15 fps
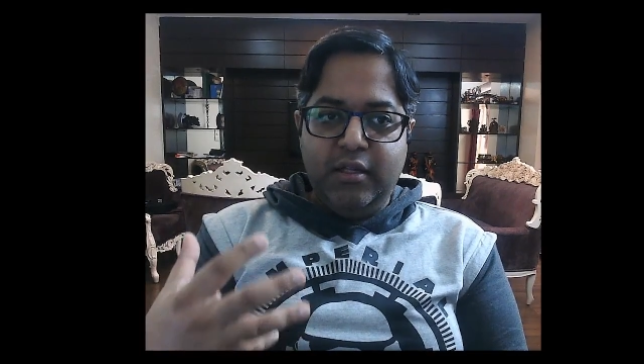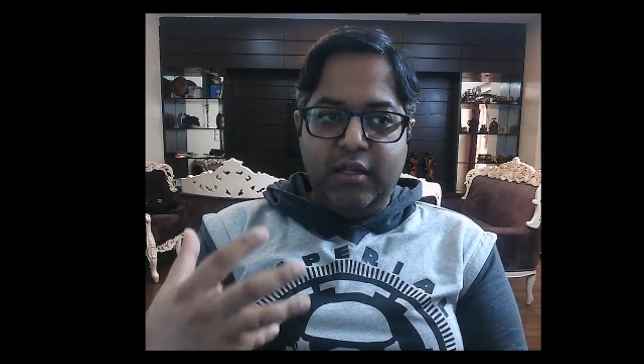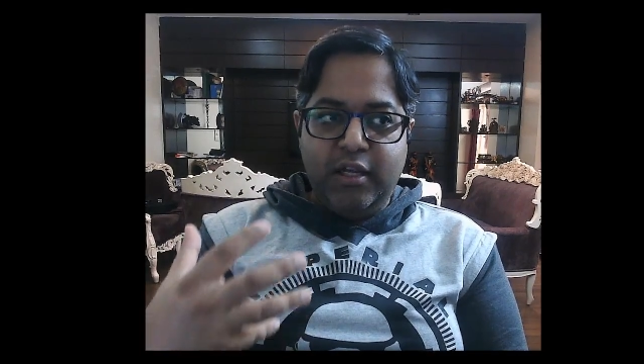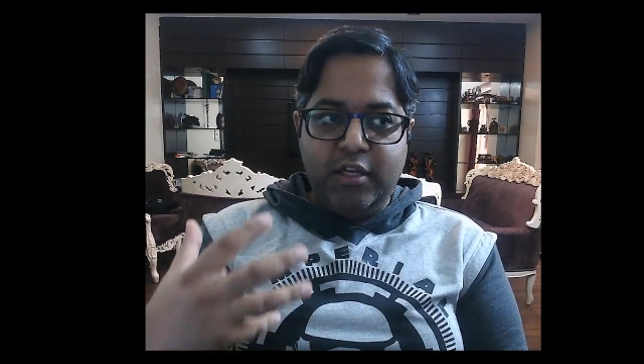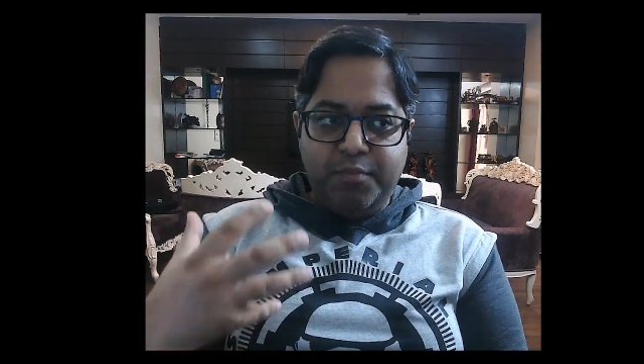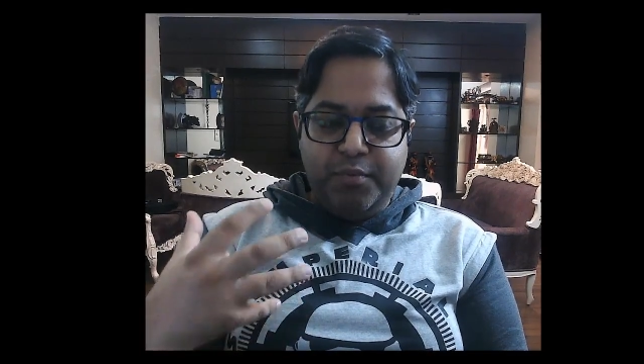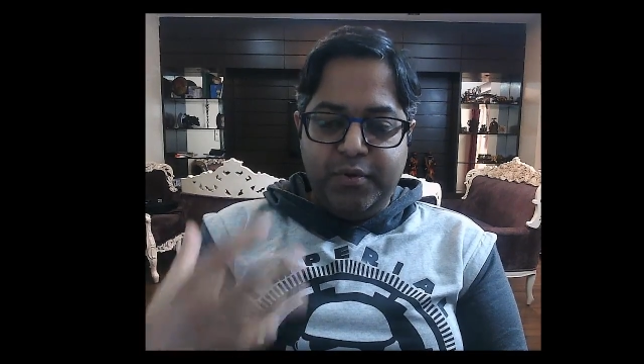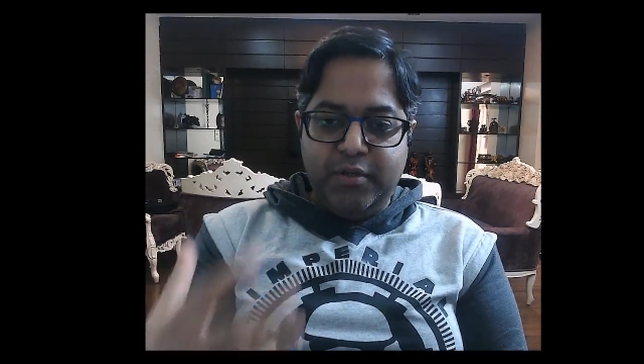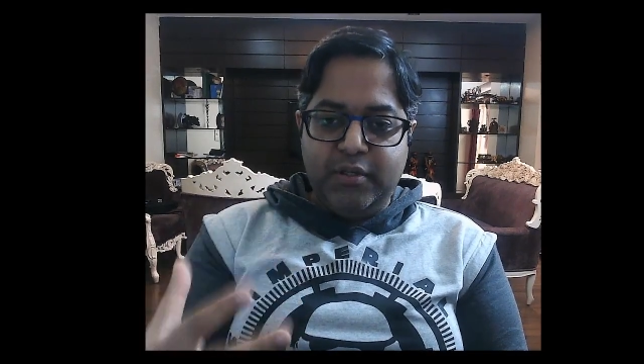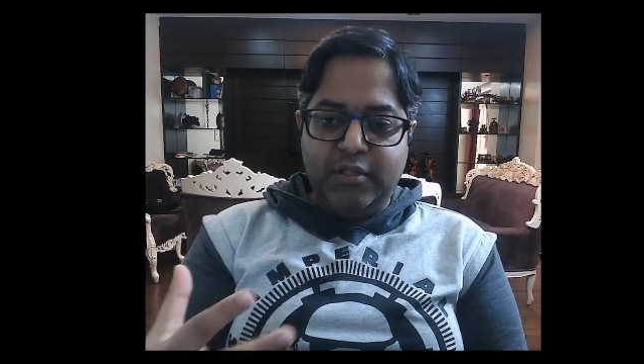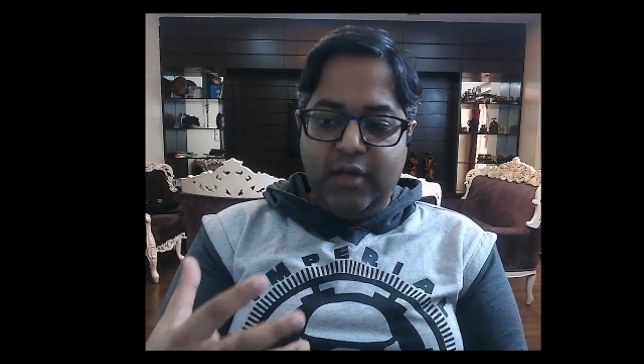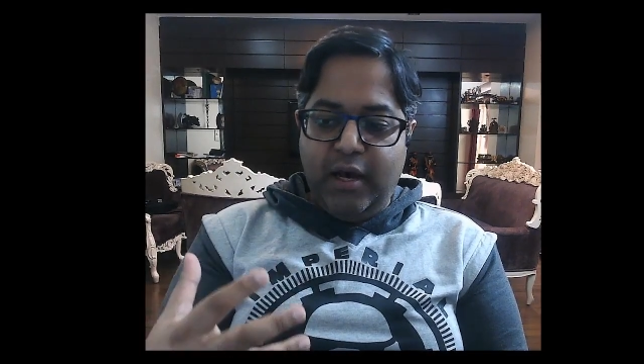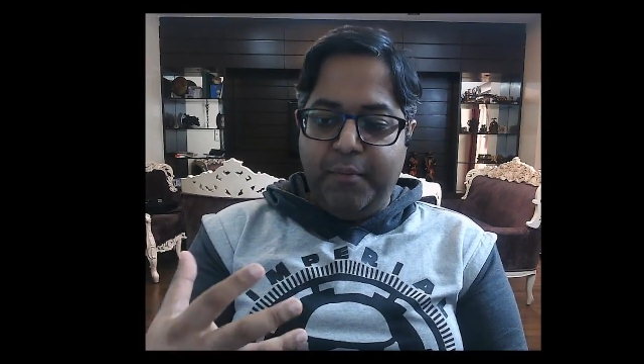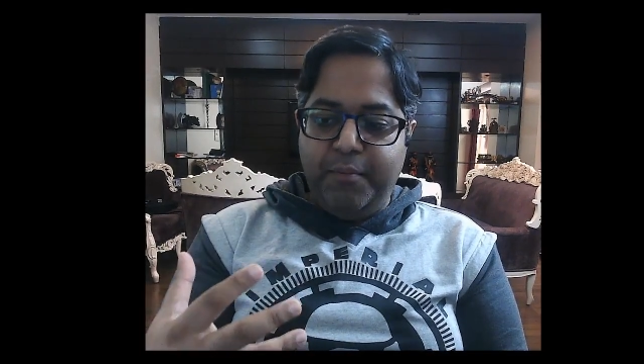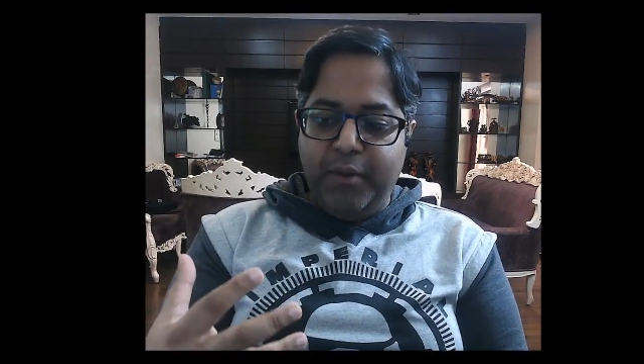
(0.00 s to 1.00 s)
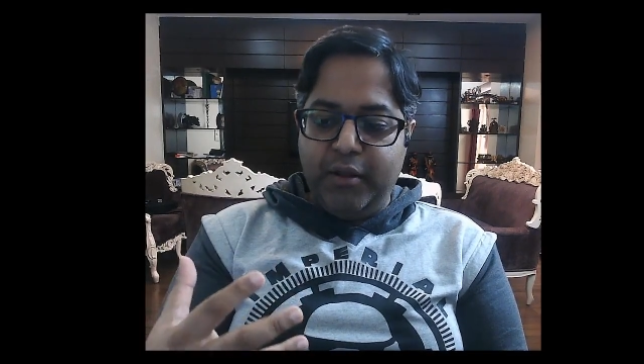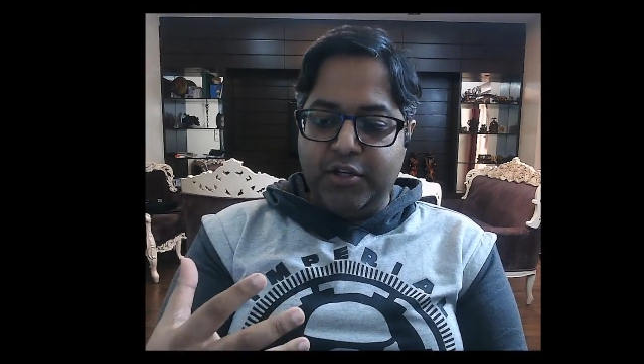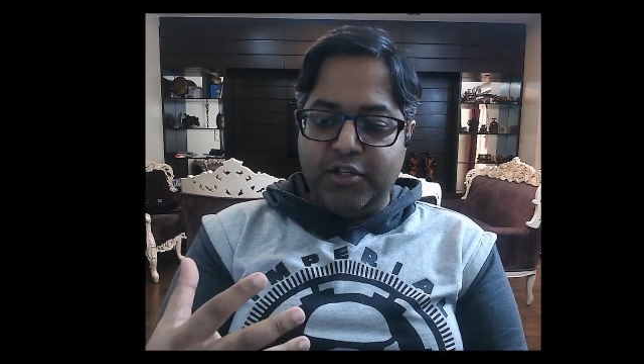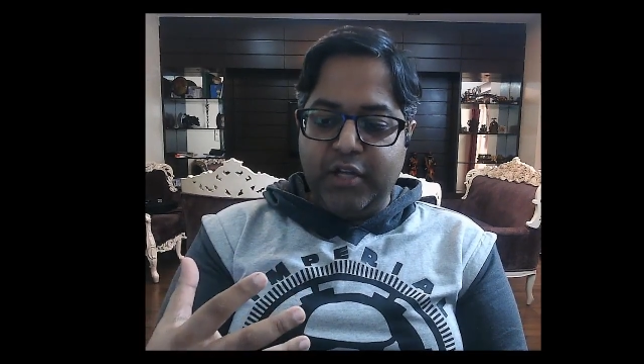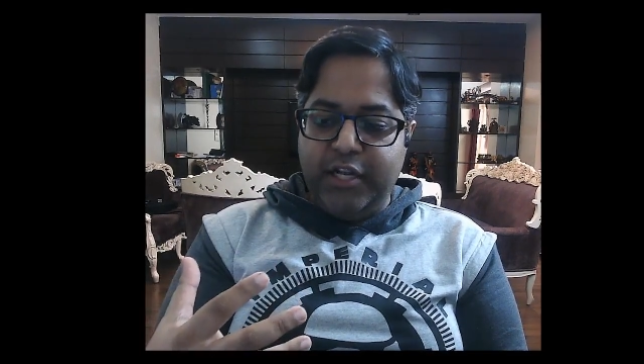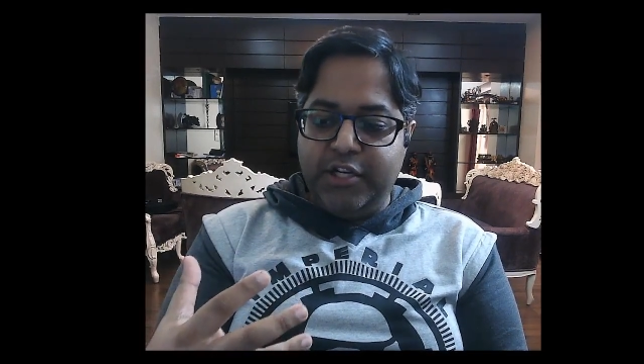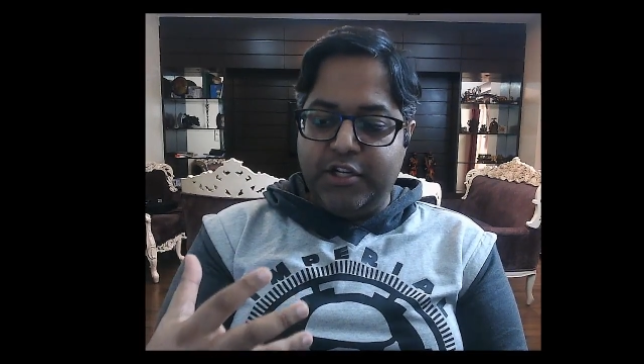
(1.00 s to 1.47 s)
his
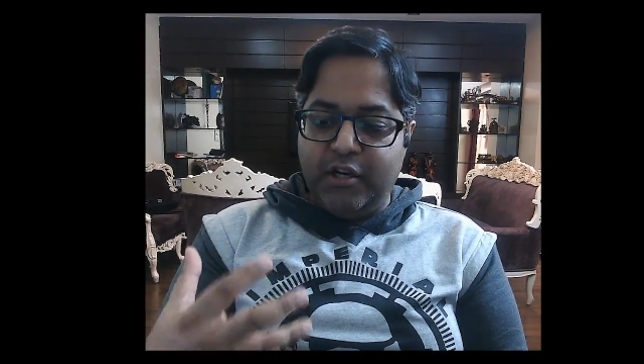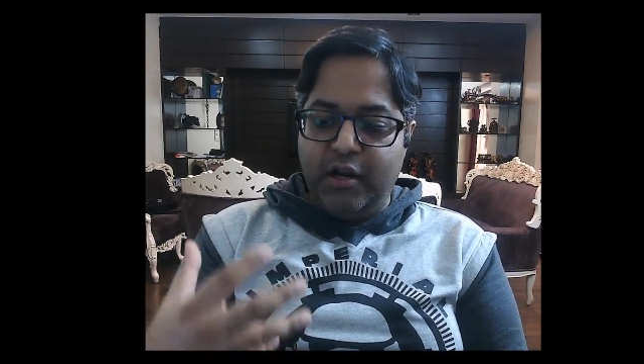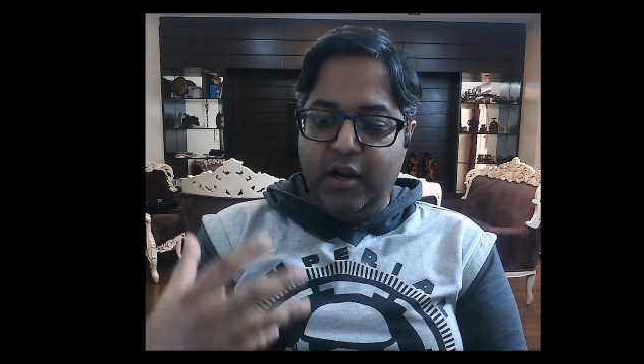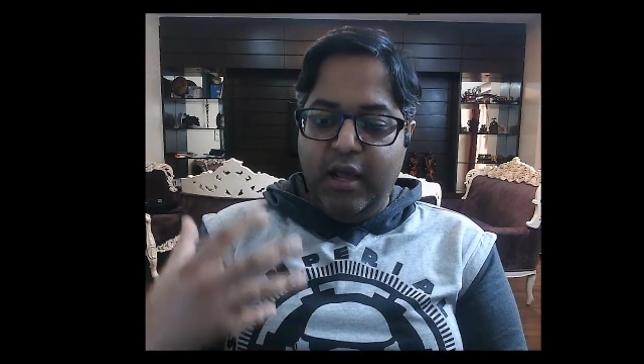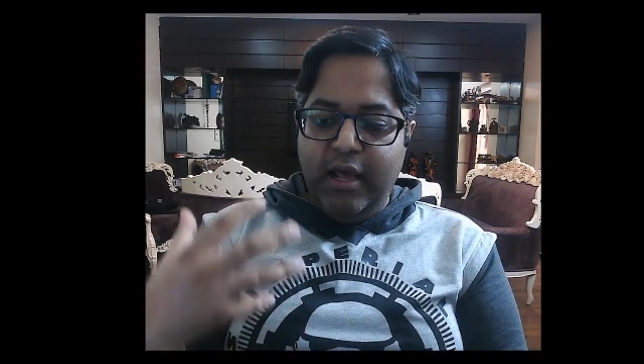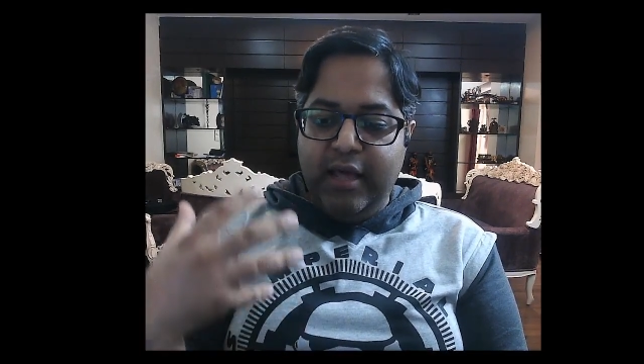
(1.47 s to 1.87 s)
brother's legion,